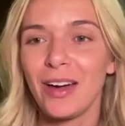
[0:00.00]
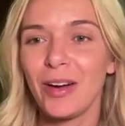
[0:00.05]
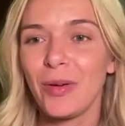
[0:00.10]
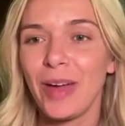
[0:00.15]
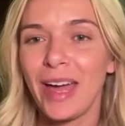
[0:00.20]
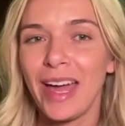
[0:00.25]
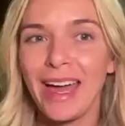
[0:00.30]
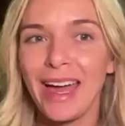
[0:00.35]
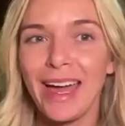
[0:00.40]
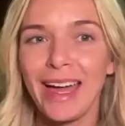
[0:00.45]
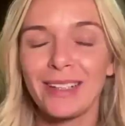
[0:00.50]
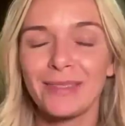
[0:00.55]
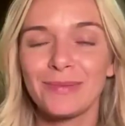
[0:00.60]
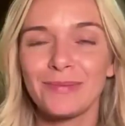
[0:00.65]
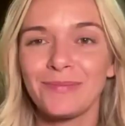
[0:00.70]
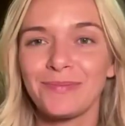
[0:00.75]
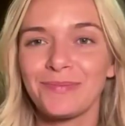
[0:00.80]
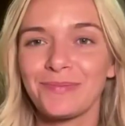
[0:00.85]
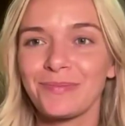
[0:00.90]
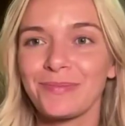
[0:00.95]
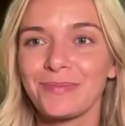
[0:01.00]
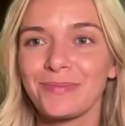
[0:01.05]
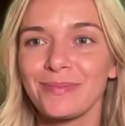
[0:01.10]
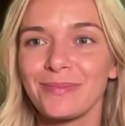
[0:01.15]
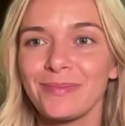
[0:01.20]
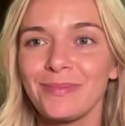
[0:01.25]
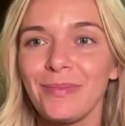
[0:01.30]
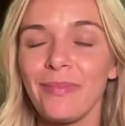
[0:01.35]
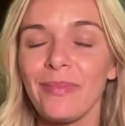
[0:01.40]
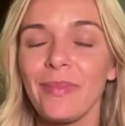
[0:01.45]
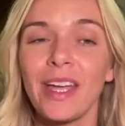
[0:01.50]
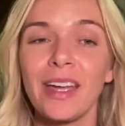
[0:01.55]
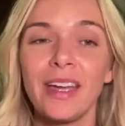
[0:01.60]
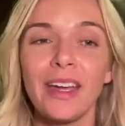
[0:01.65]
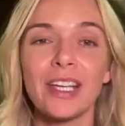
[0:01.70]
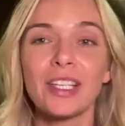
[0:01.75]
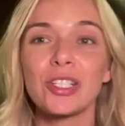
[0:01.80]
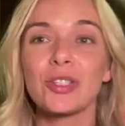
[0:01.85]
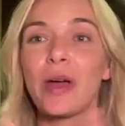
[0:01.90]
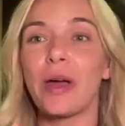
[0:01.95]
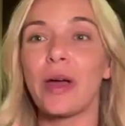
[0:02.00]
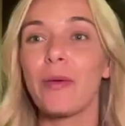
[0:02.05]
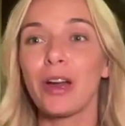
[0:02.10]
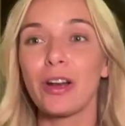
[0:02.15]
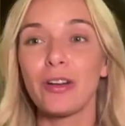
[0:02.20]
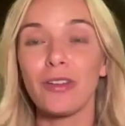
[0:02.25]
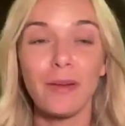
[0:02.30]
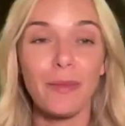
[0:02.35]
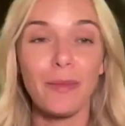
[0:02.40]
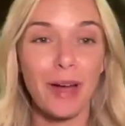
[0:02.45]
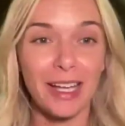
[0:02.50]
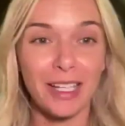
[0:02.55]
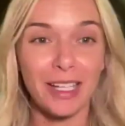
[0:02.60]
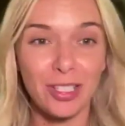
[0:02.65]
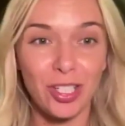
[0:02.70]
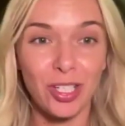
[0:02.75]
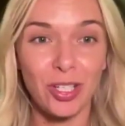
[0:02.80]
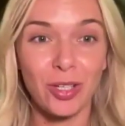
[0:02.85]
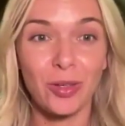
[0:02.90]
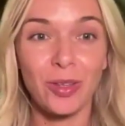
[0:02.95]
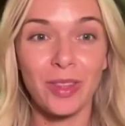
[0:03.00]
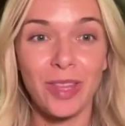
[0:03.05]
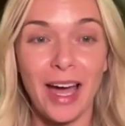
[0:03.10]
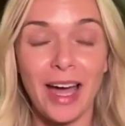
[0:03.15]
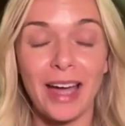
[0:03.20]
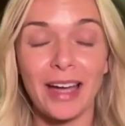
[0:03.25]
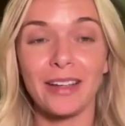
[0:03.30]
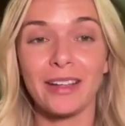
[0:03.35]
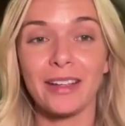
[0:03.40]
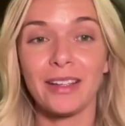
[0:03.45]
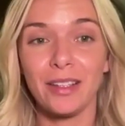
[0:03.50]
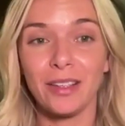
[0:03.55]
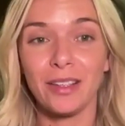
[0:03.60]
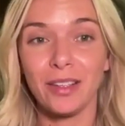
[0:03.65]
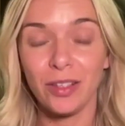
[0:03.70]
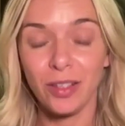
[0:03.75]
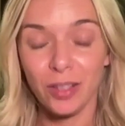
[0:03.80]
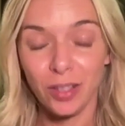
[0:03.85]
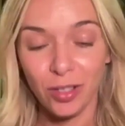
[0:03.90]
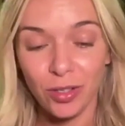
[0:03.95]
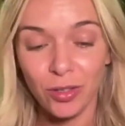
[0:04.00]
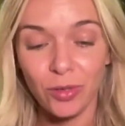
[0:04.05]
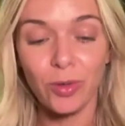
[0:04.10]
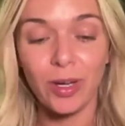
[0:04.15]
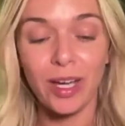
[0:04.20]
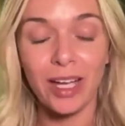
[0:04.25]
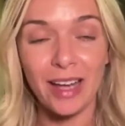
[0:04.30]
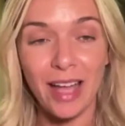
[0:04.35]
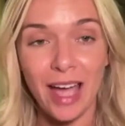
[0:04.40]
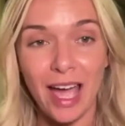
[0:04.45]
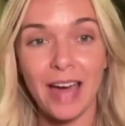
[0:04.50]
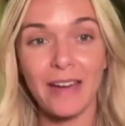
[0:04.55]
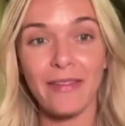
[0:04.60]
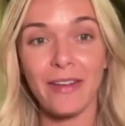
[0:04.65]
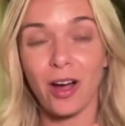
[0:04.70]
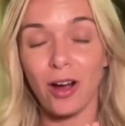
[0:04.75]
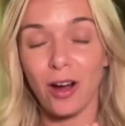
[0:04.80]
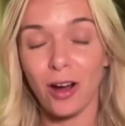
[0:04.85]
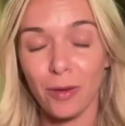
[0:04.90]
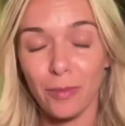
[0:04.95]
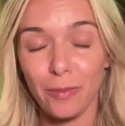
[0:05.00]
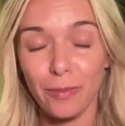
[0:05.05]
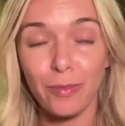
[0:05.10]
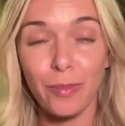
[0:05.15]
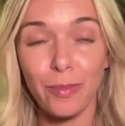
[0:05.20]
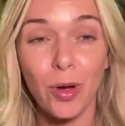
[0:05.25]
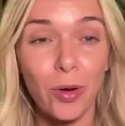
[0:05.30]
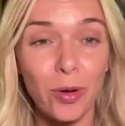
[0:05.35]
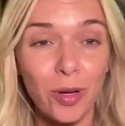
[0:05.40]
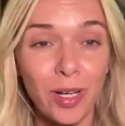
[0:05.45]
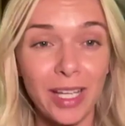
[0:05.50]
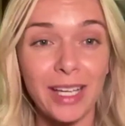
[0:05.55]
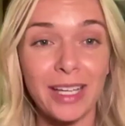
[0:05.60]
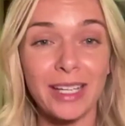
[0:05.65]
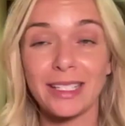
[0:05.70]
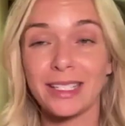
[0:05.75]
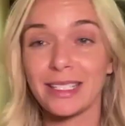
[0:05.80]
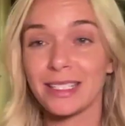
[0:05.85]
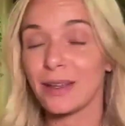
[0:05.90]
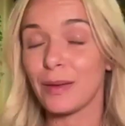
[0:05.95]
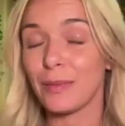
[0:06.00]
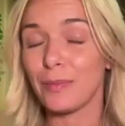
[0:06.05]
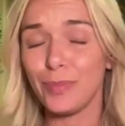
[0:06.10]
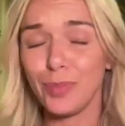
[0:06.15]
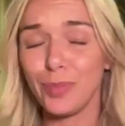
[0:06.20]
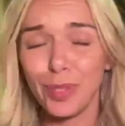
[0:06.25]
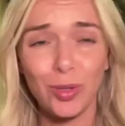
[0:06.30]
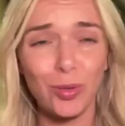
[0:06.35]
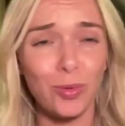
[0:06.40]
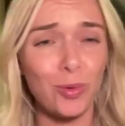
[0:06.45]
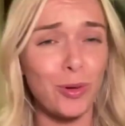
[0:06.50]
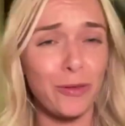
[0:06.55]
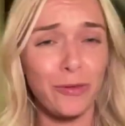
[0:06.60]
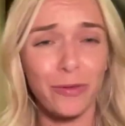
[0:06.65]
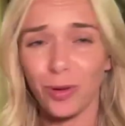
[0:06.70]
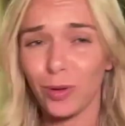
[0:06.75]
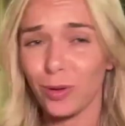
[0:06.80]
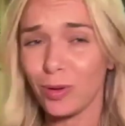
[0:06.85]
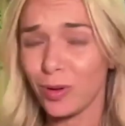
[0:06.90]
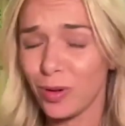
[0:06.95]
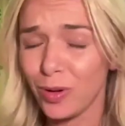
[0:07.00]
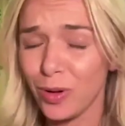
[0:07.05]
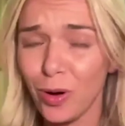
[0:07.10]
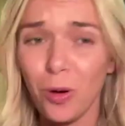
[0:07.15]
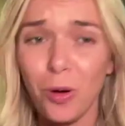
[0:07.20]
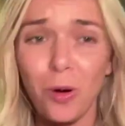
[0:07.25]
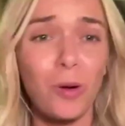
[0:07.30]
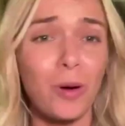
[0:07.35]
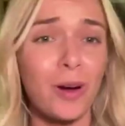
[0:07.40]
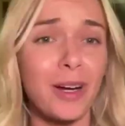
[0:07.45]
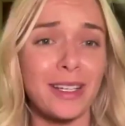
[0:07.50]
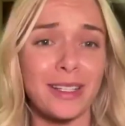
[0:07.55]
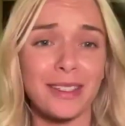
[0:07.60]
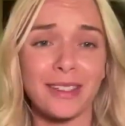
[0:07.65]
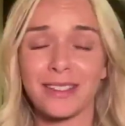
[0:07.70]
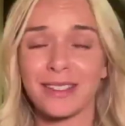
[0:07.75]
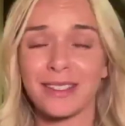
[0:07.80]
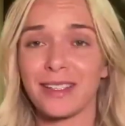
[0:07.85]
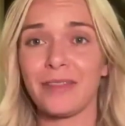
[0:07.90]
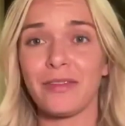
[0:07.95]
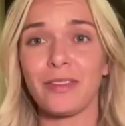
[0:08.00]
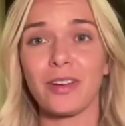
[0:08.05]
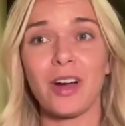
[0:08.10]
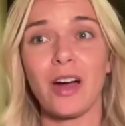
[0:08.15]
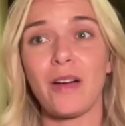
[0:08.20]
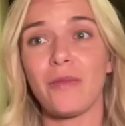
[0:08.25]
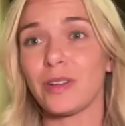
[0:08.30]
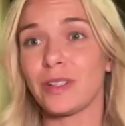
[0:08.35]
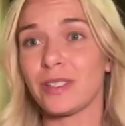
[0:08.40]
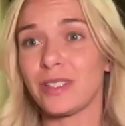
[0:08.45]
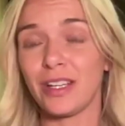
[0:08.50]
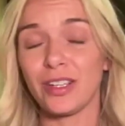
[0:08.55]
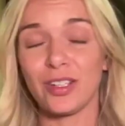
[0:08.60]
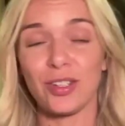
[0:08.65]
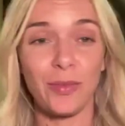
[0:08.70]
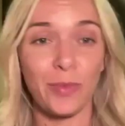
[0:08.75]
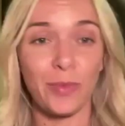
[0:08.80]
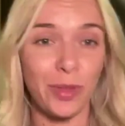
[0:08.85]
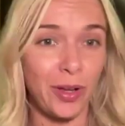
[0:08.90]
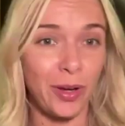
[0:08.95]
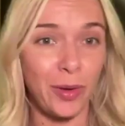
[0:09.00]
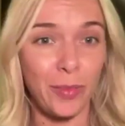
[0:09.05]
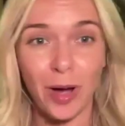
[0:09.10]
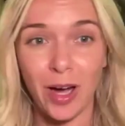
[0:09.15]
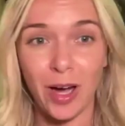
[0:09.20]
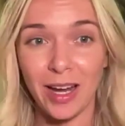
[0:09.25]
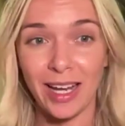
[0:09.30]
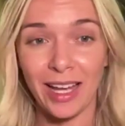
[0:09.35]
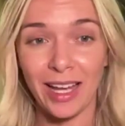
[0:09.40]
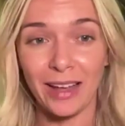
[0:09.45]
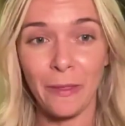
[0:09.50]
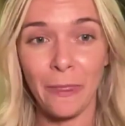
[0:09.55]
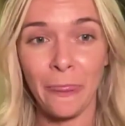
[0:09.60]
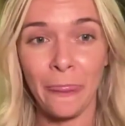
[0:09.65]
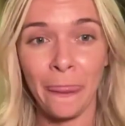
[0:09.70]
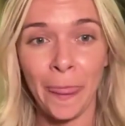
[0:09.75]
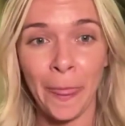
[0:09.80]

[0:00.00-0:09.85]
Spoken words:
Okay. So I want to remind you that you can have a harmonious, beautiful chorus of a conversation with your body.